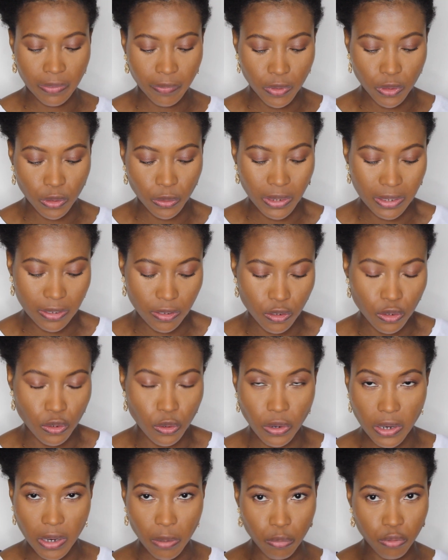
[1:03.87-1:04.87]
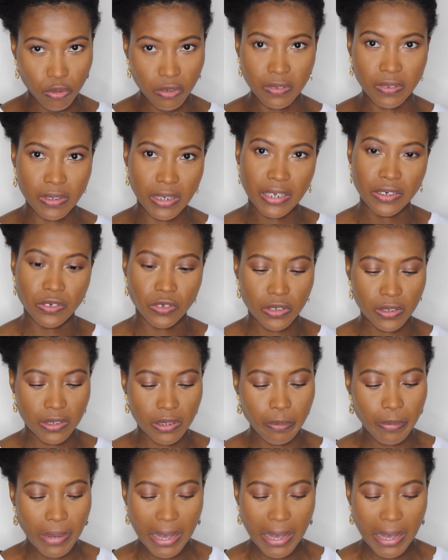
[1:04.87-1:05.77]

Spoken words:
even though it's not a bronzer, it's just a